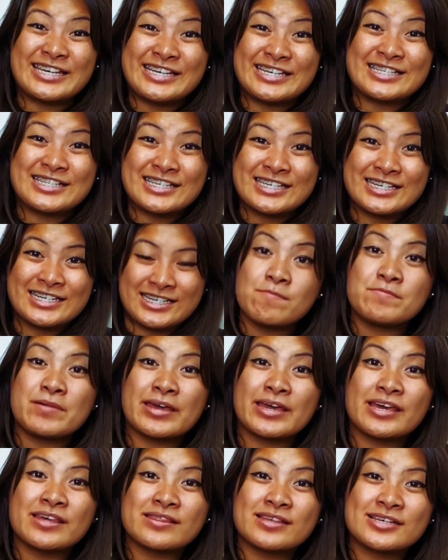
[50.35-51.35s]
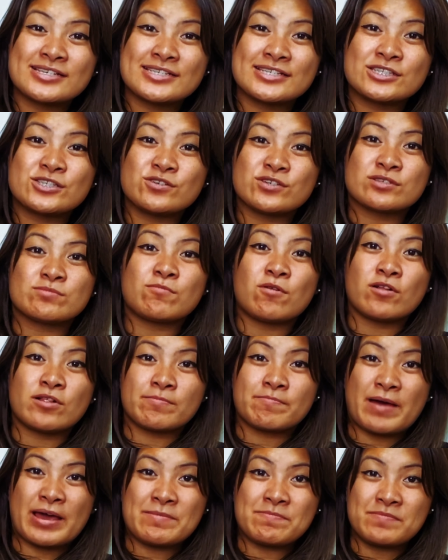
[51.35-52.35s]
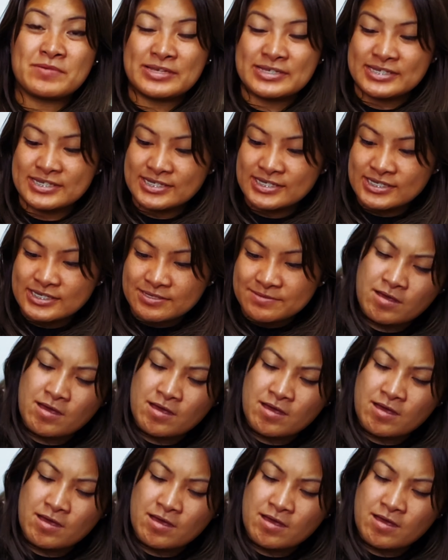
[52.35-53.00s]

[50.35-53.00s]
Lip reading: eat. I'm making this into smaller bite pieces.